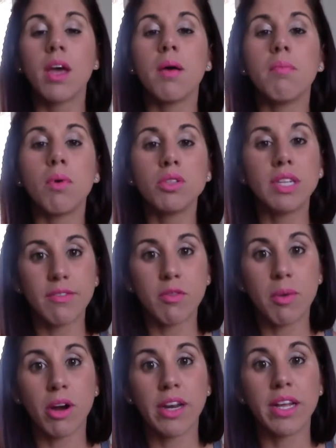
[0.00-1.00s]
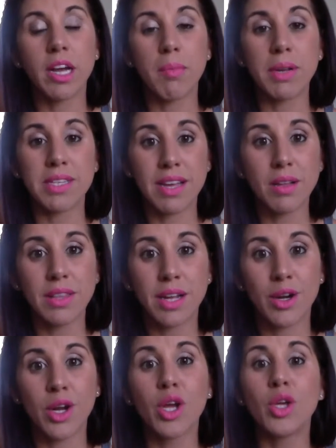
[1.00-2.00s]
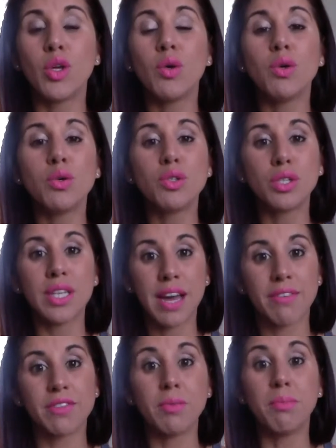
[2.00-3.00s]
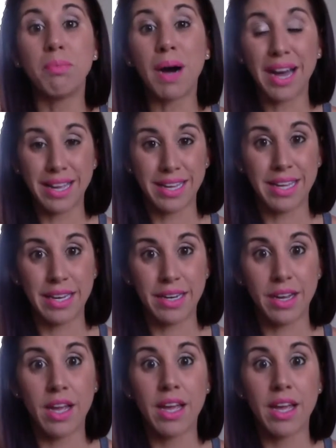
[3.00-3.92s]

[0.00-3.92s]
Multi-level marketing companies out there, you usually have to buy in